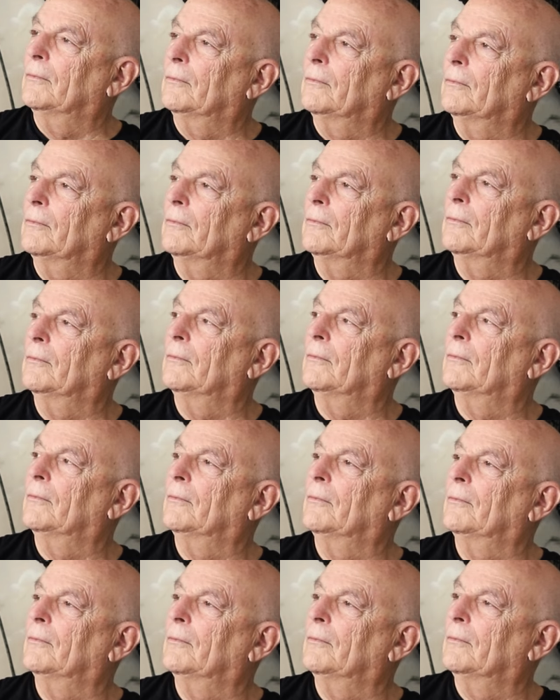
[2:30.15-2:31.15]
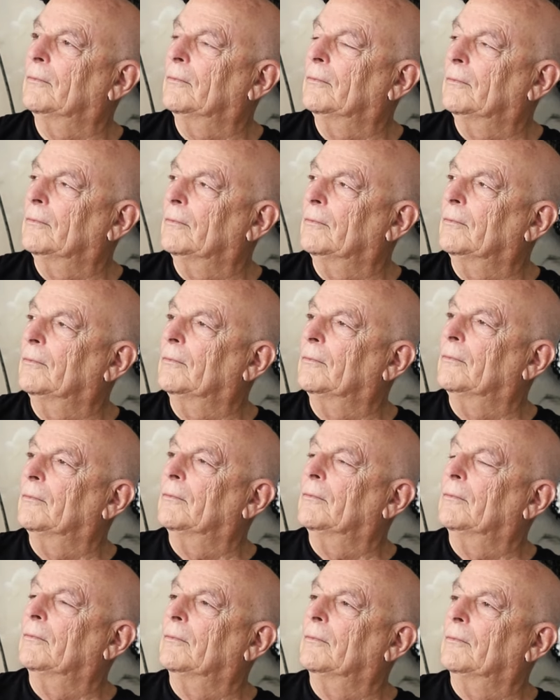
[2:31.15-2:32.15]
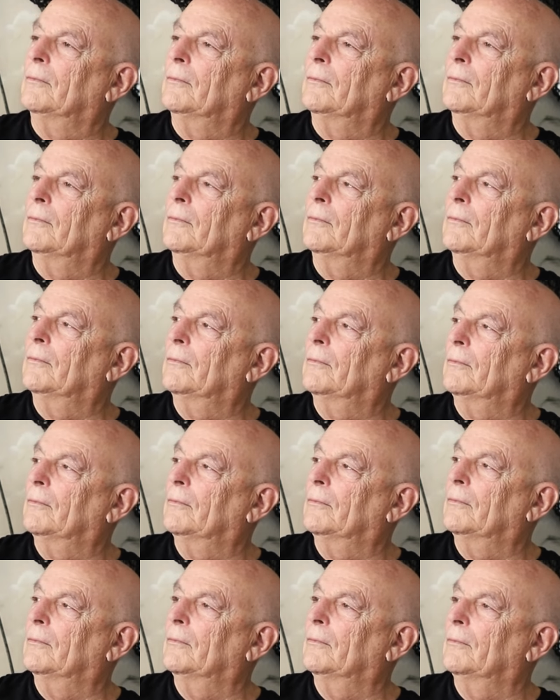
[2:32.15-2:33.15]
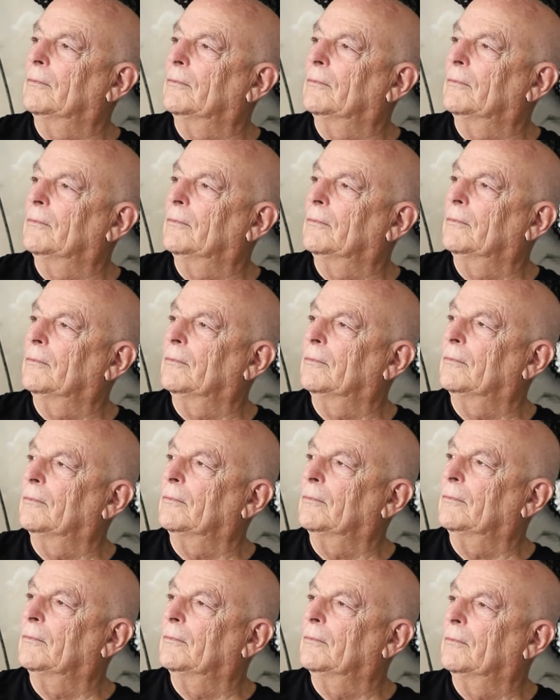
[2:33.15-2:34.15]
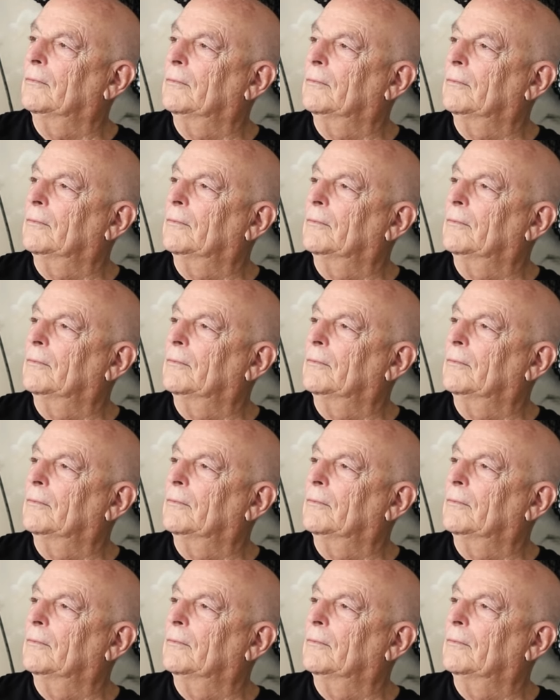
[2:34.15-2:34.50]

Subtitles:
No words are spoken by the person on screen.